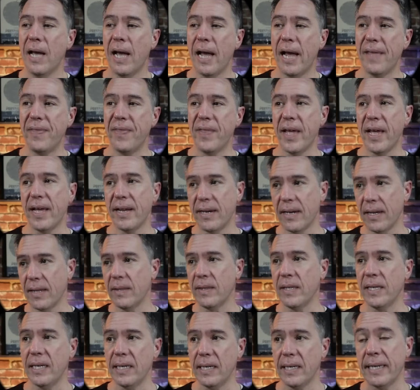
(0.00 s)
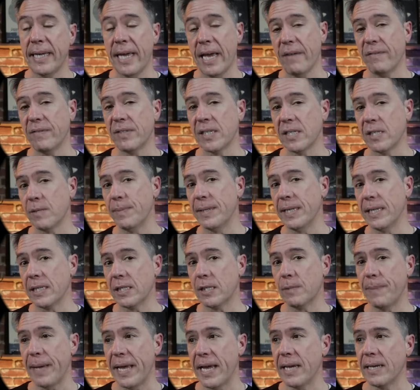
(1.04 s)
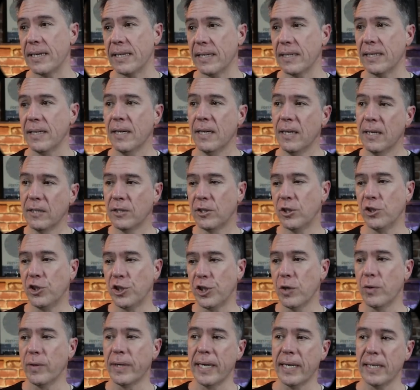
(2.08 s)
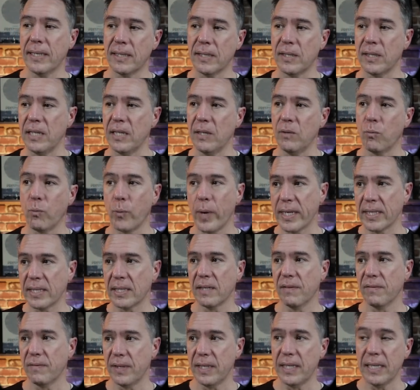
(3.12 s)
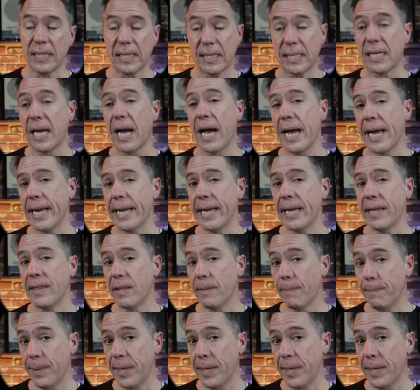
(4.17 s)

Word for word: and then the canvas has been expanded to showcase the rest of the sky and the